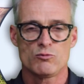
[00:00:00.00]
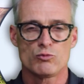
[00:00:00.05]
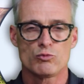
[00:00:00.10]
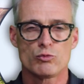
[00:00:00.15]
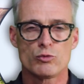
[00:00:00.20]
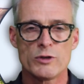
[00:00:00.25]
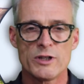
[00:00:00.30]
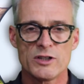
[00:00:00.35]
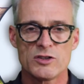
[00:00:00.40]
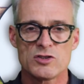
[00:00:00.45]

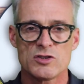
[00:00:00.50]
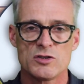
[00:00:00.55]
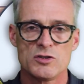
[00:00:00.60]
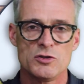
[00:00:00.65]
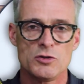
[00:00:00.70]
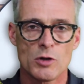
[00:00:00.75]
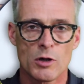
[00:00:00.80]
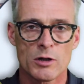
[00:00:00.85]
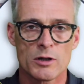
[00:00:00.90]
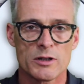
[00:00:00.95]

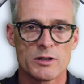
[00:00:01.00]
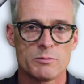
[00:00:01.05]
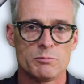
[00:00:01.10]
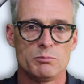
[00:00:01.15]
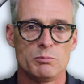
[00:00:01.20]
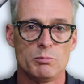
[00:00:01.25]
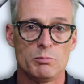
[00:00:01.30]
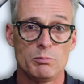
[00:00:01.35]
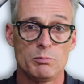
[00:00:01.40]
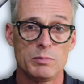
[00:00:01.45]
rich,
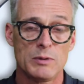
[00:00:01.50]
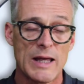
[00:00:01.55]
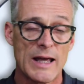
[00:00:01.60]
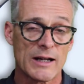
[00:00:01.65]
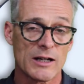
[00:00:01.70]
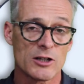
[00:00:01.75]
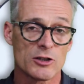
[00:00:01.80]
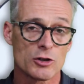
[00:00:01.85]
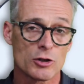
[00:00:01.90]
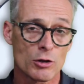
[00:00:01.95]
dark
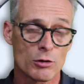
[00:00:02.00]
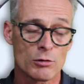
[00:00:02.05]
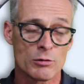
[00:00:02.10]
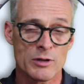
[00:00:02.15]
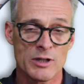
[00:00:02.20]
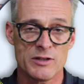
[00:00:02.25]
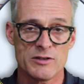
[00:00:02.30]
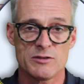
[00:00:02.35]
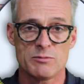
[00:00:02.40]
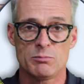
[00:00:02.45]
black
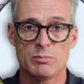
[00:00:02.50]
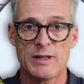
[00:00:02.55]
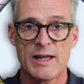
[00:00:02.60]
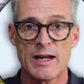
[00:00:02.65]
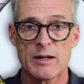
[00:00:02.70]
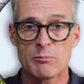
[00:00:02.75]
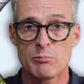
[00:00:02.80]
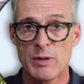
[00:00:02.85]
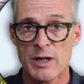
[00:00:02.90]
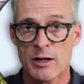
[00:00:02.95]
currant,
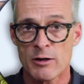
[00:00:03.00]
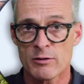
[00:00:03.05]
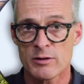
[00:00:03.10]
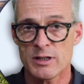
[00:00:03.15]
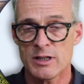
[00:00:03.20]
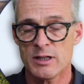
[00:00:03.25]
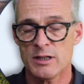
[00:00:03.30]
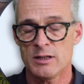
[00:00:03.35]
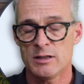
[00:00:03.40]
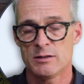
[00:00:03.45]

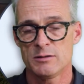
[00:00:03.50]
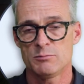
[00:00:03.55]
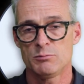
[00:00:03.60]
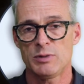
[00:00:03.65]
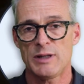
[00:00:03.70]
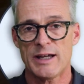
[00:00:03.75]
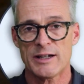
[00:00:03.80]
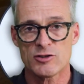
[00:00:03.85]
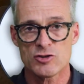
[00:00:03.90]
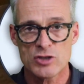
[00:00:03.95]
blackberry,
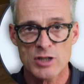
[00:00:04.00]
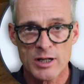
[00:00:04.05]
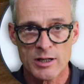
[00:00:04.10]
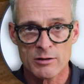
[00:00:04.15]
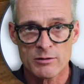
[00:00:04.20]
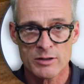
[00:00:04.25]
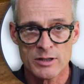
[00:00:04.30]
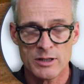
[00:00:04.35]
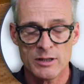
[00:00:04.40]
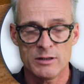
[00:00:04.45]
black
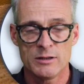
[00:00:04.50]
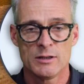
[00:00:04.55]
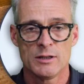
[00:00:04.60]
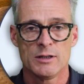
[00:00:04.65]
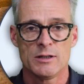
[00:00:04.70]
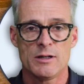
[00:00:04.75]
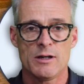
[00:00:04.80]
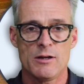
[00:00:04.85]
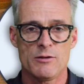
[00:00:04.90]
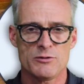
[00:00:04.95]
cherry,
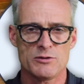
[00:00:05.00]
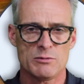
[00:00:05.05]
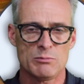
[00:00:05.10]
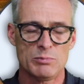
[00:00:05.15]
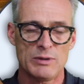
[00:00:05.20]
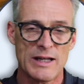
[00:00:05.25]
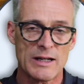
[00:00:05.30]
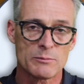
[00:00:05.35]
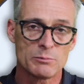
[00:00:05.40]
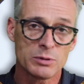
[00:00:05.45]
uh, some
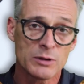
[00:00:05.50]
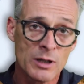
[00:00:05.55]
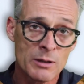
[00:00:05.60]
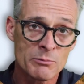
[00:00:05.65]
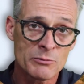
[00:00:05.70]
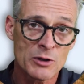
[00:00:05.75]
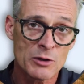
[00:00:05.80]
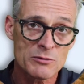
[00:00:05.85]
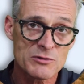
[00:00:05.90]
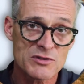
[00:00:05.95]
black
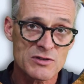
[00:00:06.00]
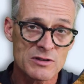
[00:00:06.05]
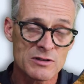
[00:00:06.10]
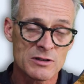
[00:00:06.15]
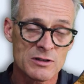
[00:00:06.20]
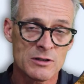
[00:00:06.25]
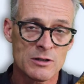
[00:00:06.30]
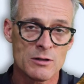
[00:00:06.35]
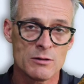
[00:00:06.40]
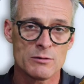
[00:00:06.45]
plum notes in
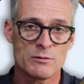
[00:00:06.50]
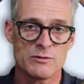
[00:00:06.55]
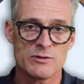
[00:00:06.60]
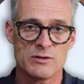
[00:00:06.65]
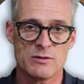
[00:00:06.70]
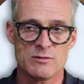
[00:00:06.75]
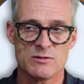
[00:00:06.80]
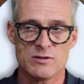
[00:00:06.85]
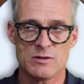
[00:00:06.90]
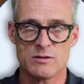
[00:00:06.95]
the nose.
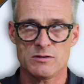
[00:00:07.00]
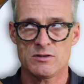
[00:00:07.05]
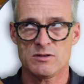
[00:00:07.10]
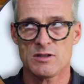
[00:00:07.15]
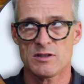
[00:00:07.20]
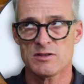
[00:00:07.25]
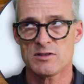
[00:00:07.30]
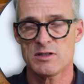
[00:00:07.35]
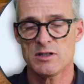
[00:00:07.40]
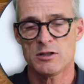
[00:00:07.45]
There's a
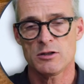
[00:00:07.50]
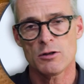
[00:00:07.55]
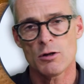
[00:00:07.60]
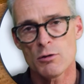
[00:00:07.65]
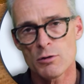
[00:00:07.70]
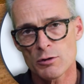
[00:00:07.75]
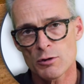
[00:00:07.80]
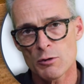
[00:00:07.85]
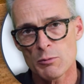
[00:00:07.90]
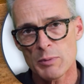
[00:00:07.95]
dusty
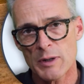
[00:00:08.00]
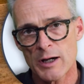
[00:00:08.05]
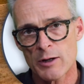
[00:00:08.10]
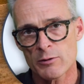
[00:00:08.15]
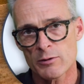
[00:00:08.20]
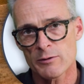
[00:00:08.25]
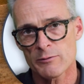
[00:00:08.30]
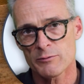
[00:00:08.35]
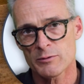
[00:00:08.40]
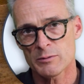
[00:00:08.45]
cocoa
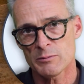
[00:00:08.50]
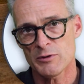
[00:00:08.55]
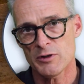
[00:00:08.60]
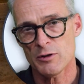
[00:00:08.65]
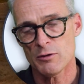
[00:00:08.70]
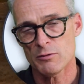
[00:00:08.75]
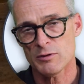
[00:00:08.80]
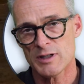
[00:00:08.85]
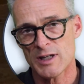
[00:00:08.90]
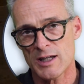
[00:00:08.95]
powder from the
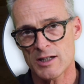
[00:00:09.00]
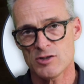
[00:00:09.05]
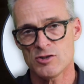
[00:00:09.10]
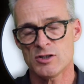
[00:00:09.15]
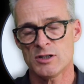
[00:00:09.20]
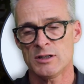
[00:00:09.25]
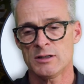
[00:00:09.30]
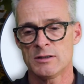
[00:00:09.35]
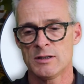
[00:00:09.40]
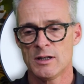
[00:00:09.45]
oak
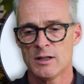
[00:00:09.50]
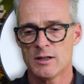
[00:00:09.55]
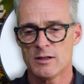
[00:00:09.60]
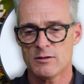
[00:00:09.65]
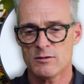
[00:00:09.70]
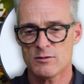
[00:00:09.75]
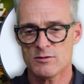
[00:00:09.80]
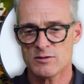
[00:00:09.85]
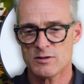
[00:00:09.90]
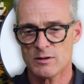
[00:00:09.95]
aging.
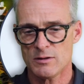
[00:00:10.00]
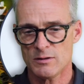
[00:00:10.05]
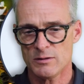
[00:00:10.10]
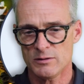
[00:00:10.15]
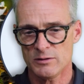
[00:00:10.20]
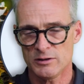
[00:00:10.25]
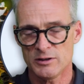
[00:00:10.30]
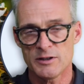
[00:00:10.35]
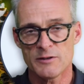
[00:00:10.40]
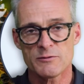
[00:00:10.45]
There's a
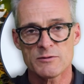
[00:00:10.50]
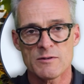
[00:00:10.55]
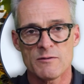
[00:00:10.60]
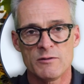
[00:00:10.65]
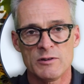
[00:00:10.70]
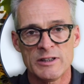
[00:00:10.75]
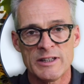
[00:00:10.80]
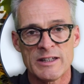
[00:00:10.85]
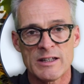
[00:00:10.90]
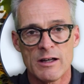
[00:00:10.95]
lift of,
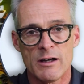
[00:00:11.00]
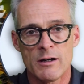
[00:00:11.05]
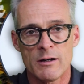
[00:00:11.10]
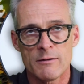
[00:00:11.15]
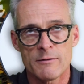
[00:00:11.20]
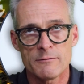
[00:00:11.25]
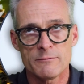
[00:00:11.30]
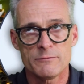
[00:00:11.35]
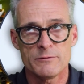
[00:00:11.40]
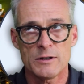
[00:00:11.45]

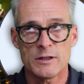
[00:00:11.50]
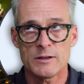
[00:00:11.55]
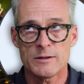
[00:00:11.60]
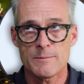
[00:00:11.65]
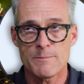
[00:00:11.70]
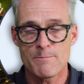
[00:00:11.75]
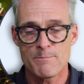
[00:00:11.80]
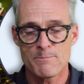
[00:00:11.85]
of uh,